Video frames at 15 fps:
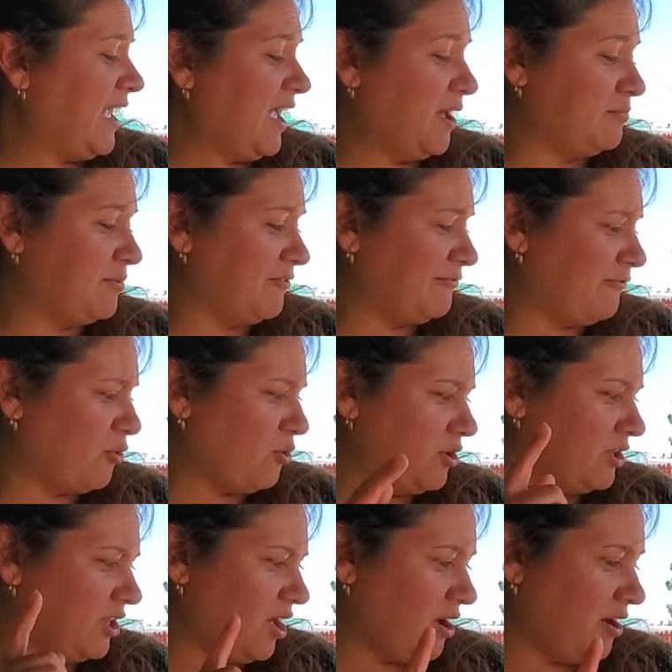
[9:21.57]
And
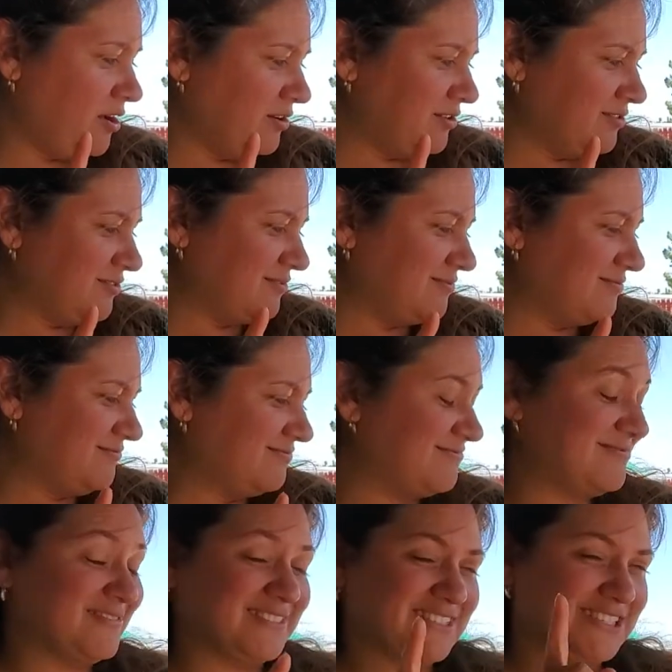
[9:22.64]
before long,
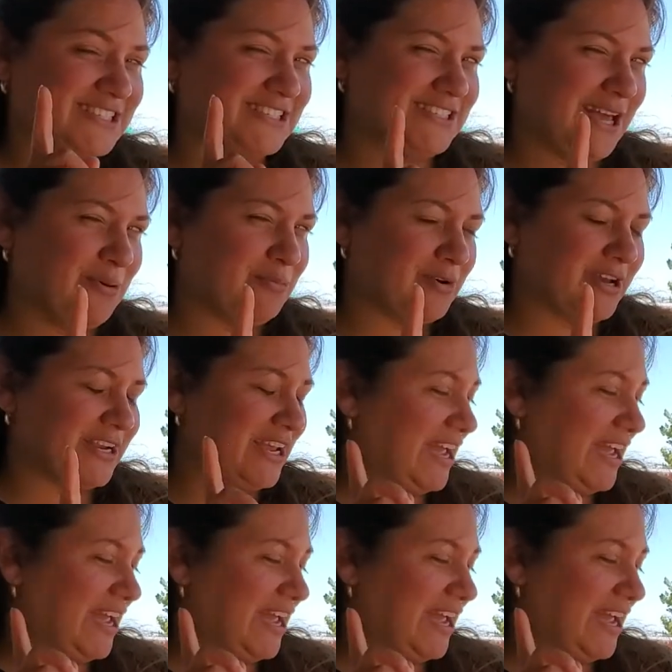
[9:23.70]
someone